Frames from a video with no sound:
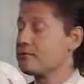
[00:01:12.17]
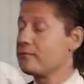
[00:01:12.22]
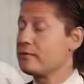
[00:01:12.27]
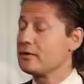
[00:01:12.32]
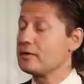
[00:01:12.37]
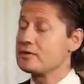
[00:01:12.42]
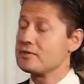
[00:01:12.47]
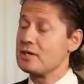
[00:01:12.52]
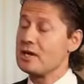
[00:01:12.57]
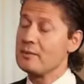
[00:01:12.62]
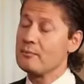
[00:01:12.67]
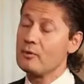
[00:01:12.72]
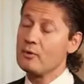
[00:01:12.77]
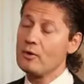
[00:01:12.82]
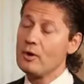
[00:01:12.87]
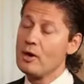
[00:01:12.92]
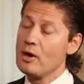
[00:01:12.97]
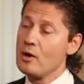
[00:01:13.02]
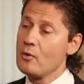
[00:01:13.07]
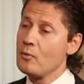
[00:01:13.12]
for
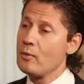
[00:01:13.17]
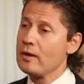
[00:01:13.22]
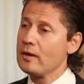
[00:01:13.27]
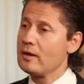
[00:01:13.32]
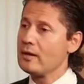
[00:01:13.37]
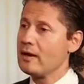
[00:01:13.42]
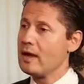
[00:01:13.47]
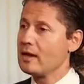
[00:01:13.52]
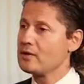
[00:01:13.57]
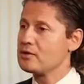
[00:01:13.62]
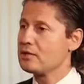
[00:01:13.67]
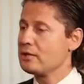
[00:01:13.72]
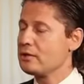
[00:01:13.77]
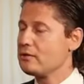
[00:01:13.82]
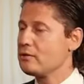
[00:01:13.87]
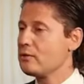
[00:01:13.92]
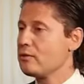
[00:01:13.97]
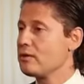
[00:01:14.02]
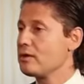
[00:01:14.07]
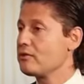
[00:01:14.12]
example, we can actually
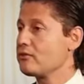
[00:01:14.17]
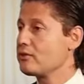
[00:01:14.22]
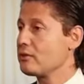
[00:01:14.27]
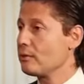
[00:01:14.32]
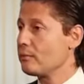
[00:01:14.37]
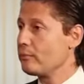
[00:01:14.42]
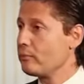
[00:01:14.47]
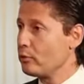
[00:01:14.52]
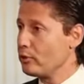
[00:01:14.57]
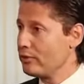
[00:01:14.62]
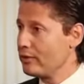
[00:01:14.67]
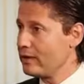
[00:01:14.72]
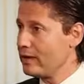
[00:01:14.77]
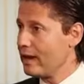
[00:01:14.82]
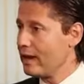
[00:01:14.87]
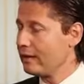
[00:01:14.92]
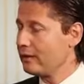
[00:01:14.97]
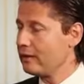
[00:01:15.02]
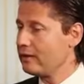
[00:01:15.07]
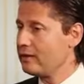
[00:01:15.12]
do things to put the
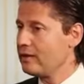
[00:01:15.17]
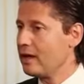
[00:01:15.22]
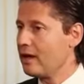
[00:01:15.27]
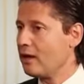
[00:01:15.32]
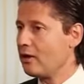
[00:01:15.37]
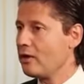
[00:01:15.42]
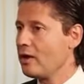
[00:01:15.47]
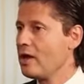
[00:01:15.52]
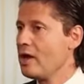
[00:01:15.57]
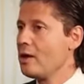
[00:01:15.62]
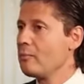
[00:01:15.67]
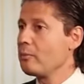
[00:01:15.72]
eyelid down.